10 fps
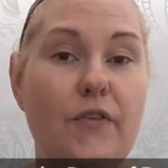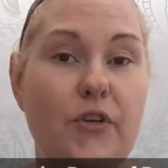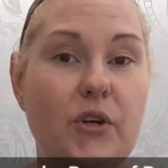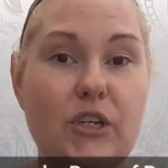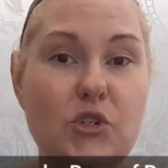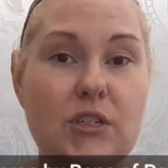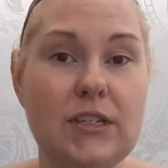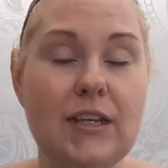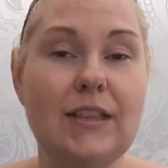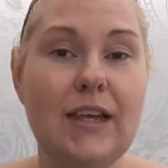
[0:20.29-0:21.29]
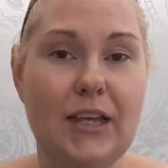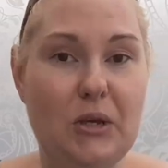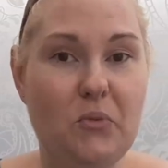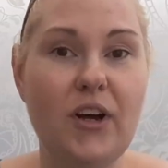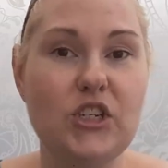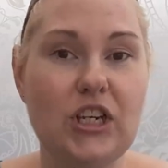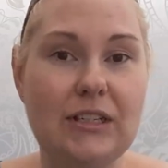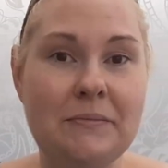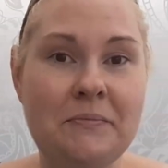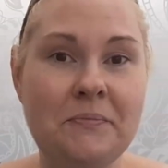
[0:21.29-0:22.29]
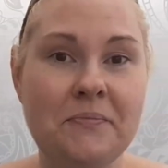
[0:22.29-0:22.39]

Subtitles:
If you're interested, then keep watching.